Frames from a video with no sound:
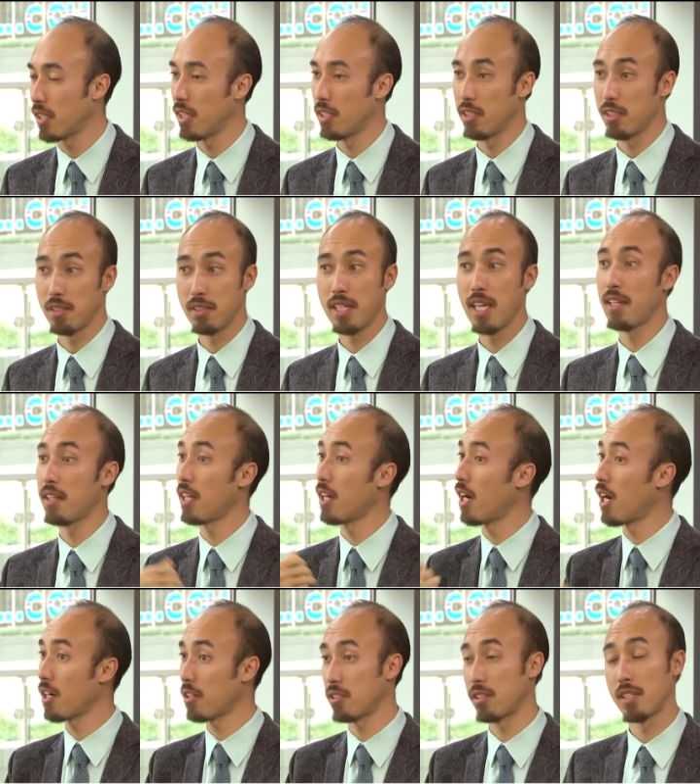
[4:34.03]
and just get that
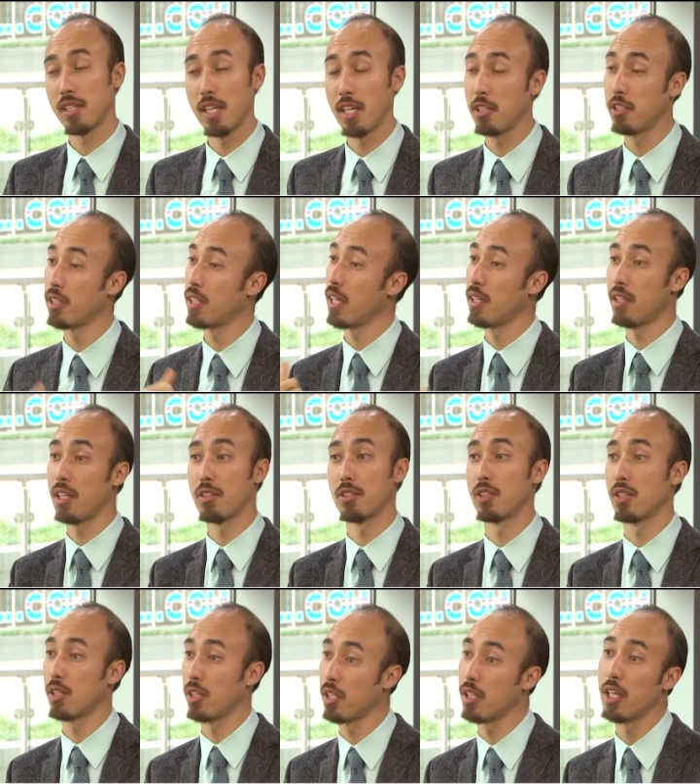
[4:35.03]
oxygenation, get that
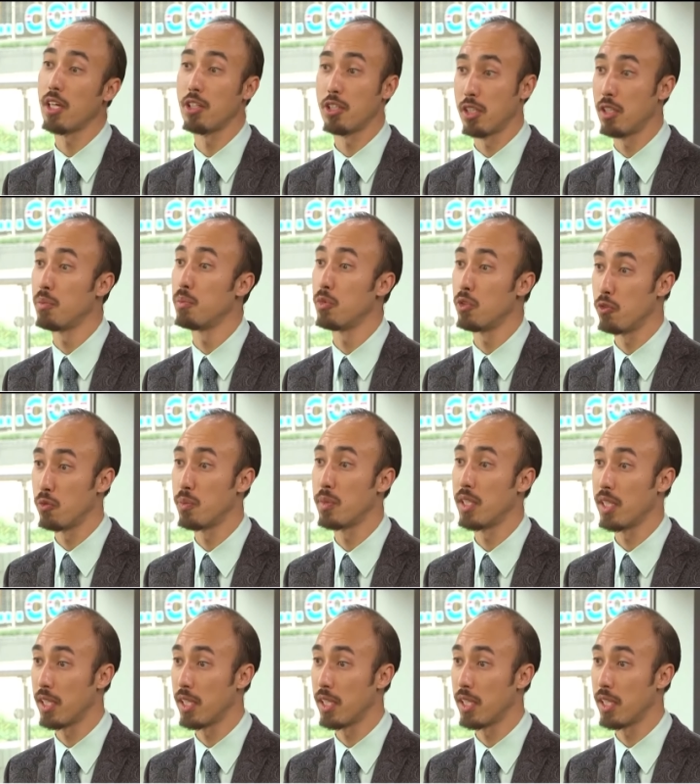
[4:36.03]
circulation and movement in.